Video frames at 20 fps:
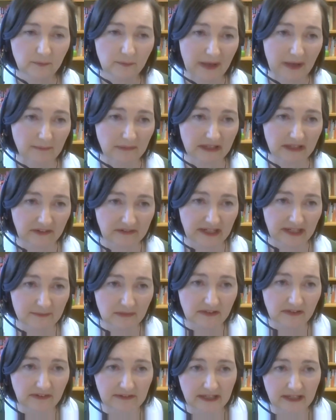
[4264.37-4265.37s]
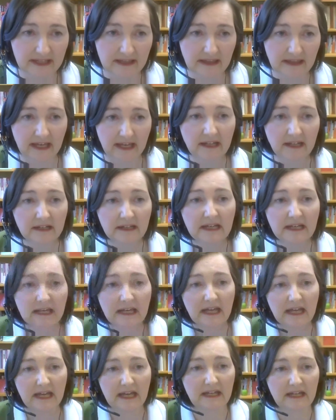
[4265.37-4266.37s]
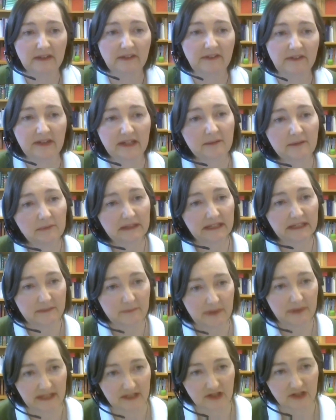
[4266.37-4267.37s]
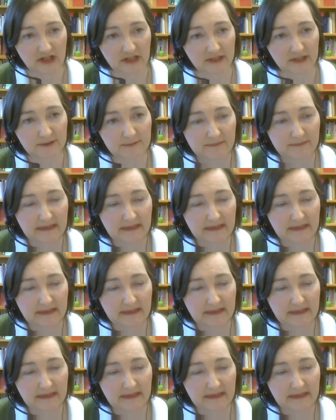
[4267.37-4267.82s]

public statements like that as the complete picture